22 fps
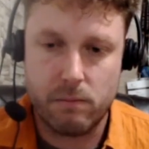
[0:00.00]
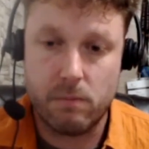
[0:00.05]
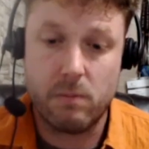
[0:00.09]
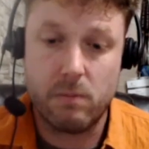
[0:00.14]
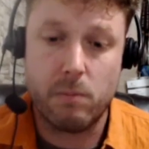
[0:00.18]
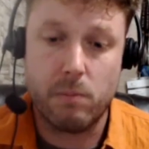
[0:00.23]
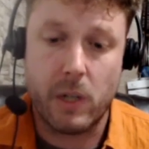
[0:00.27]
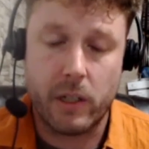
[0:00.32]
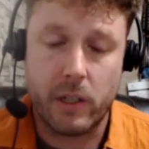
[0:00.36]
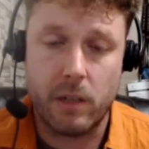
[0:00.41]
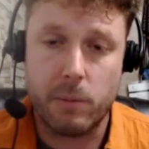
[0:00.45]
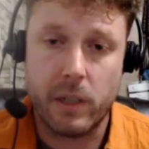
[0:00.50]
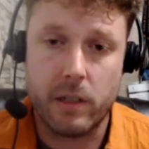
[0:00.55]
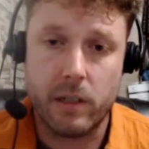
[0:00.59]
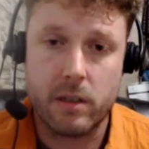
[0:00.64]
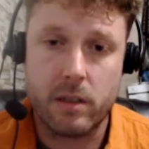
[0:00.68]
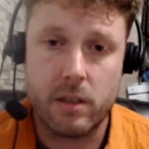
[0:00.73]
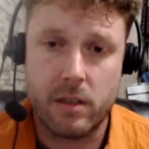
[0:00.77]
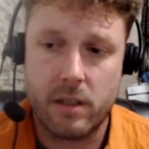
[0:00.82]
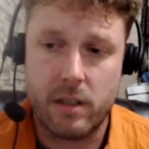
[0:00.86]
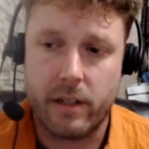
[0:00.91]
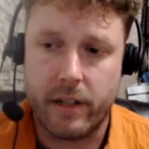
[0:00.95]

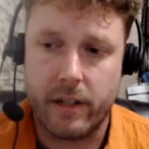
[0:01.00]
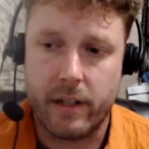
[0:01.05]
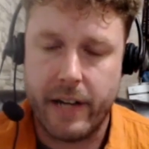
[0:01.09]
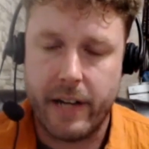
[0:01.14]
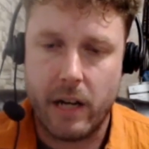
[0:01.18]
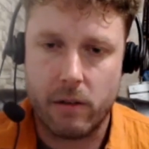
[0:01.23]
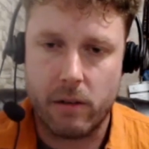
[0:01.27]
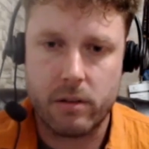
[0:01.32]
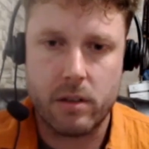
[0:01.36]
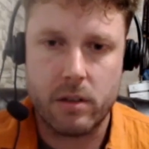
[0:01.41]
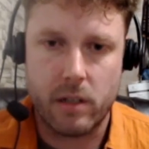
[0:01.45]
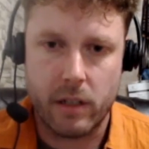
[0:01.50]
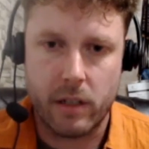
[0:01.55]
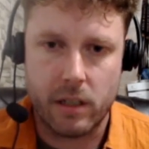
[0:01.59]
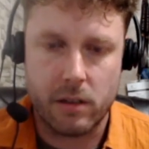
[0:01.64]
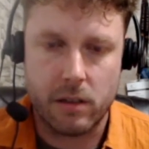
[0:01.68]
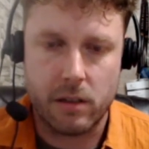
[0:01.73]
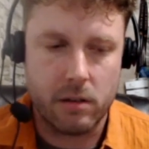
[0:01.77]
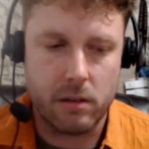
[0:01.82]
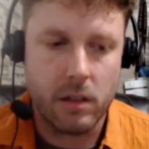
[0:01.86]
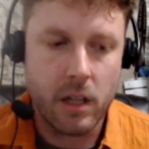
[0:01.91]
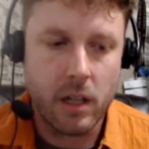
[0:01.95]
marketplaces that are now starting
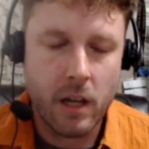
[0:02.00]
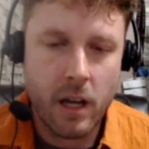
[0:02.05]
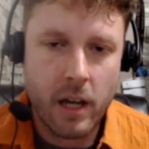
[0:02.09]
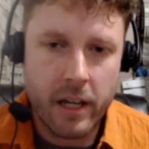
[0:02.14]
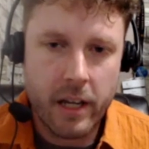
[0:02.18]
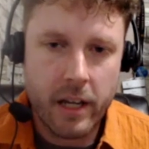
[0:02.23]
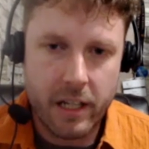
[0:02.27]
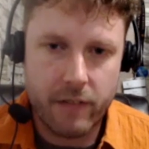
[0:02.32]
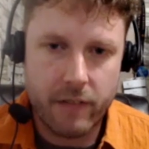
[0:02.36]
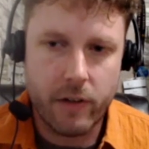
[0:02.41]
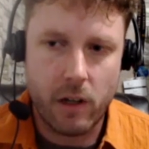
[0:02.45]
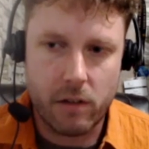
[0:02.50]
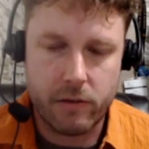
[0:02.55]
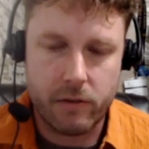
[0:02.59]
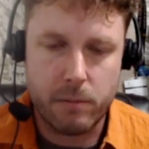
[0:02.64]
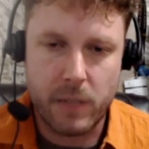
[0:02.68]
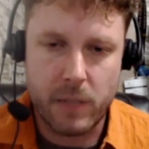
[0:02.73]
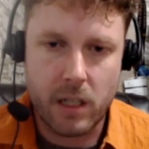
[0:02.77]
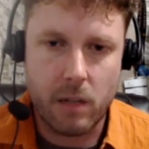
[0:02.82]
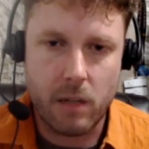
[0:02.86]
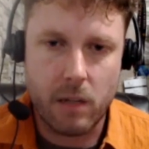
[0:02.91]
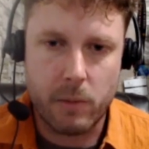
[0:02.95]
to evolve and
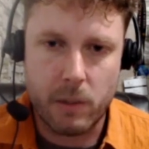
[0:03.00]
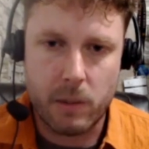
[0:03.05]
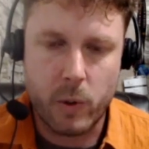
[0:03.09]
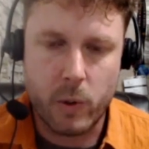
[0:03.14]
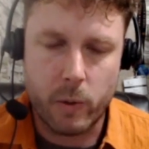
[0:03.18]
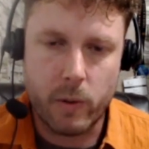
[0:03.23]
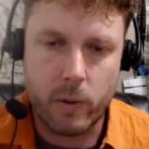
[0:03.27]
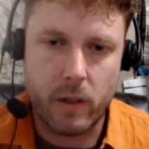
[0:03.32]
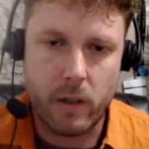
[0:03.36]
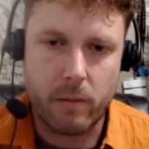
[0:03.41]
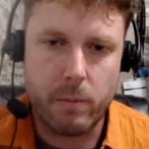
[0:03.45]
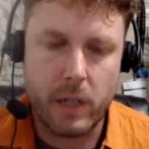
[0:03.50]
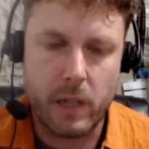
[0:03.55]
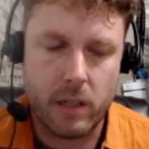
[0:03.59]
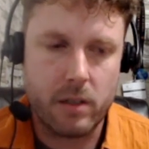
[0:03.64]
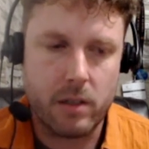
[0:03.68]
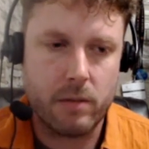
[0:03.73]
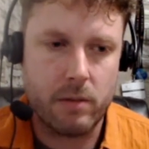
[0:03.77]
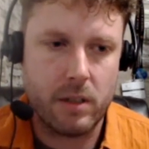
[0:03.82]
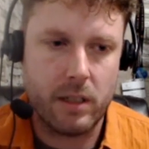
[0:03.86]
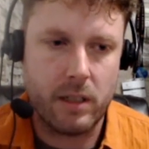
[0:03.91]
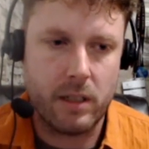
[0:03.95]
becoming more
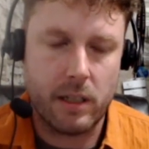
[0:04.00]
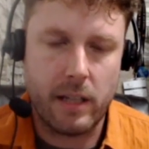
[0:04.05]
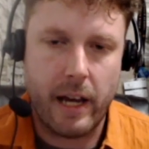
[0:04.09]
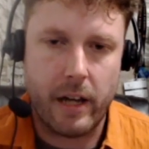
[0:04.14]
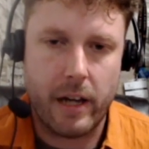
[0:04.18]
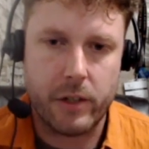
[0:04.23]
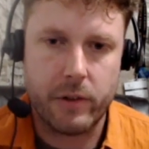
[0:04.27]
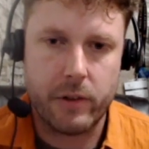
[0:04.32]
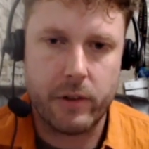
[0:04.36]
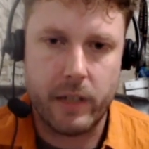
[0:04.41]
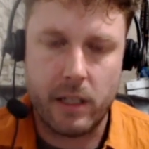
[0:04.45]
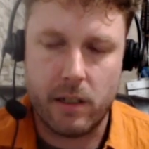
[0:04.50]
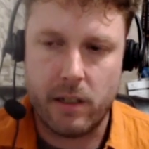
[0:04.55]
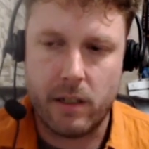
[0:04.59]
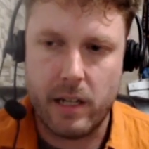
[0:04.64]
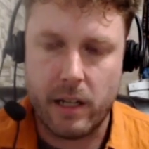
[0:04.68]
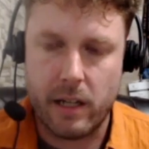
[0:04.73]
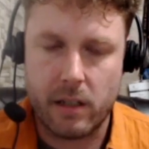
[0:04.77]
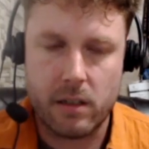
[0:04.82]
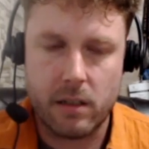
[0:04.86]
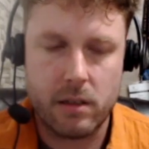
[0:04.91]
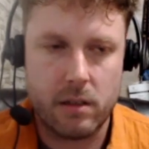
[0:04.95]
robust, like Hatch Rate
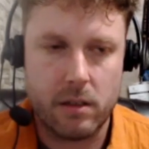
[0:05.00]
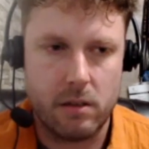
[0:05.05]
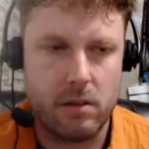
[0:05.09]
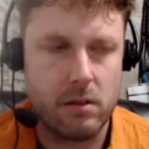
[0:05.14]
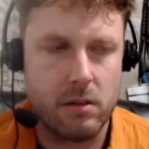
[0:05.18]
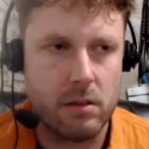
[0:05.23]
Index.